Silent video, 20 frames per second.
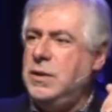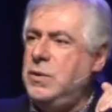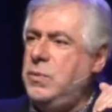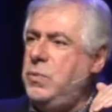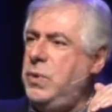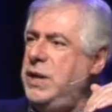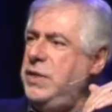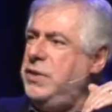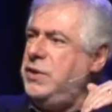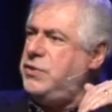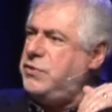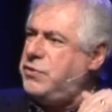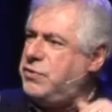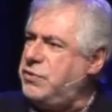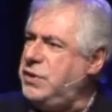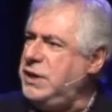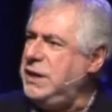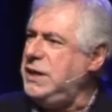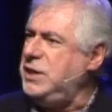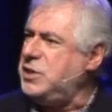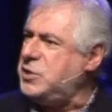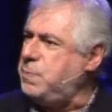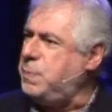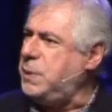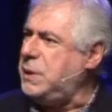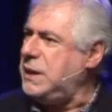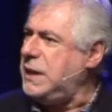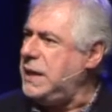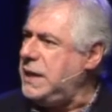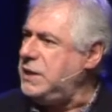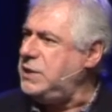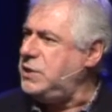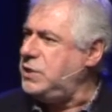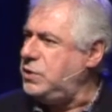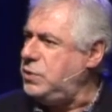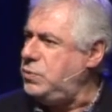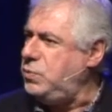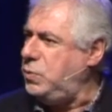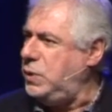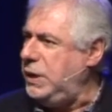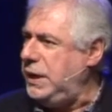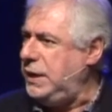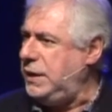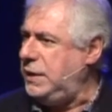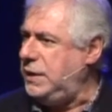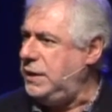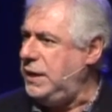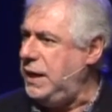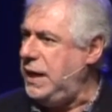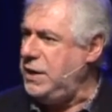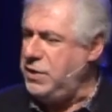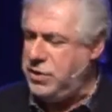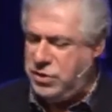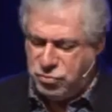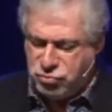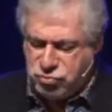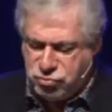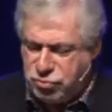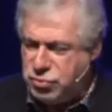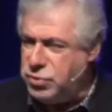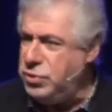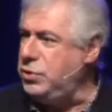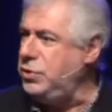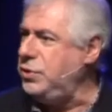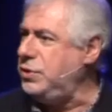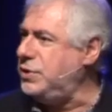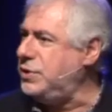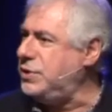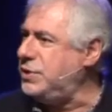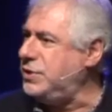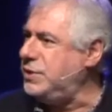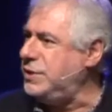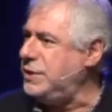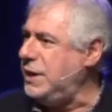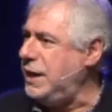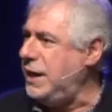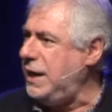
when the tree is planted well and the roots